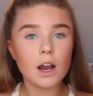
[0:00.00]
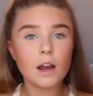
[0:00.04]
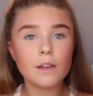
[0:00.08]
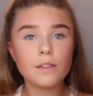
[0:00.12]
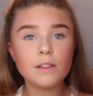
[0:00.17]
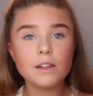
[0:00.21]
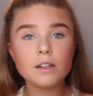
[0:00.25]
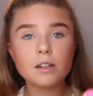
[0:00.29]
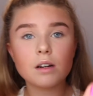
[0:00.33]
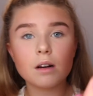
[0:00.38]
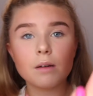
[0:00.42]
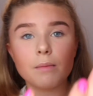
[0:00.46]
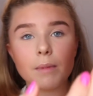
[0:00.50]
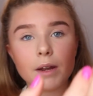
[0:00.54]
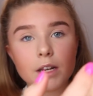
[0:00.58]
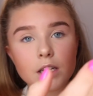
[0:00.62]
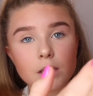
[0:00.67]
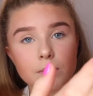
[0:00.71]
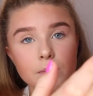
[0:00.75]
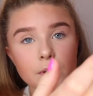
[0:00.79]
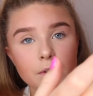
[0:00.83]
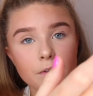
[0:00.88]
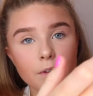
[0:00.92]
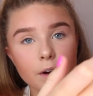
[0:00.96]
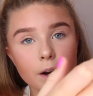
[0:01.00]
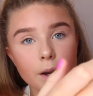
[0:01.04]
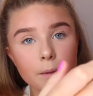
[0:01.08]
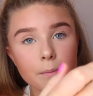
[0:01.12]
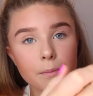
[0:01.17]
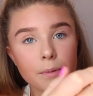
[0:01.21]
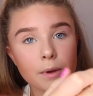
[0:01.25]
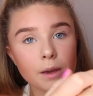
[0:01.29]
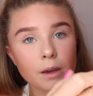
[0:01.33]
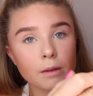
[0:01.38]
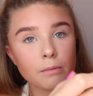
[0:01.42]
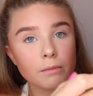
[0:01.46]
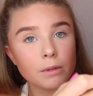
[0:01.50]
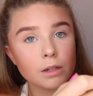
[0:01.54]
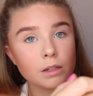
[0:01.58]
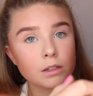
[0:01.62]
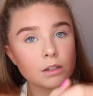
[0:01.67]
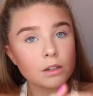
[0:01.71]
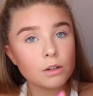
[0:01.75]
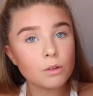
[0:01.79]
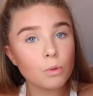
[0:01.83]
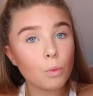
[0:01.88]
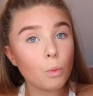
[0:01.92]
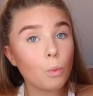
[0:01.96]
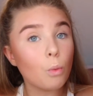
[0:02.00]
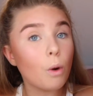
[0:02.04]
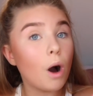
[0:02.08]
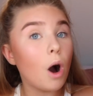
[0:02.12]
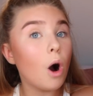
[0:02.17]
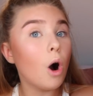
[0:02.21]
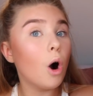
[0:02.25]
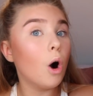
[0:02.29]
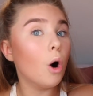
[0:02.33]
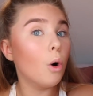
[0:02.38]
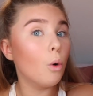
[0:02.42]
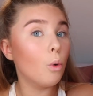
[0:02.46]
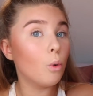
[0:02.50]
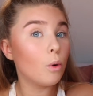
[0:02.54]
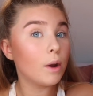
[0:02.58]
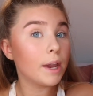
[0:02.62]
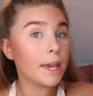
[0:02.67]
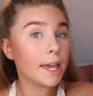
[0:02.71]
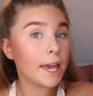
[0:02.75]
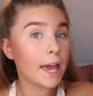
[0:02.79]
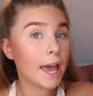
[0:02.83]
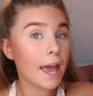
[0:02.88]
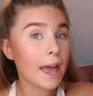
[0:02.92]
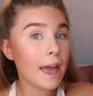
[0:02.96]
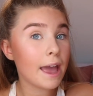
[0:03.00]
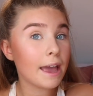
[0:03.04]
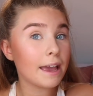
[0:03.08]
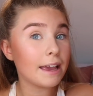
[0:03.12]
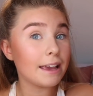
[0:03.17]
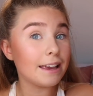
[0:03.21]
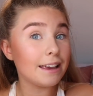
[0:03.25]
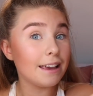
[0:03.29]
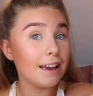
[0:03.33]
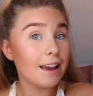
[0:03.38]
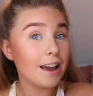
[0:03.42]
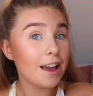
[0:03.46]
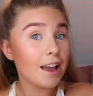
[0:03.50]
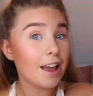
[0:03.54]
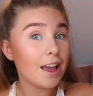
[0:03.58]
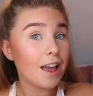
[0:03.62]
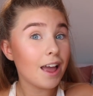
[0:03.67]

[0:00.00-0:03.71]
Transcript: and these are meant to be very pigmented. Okay,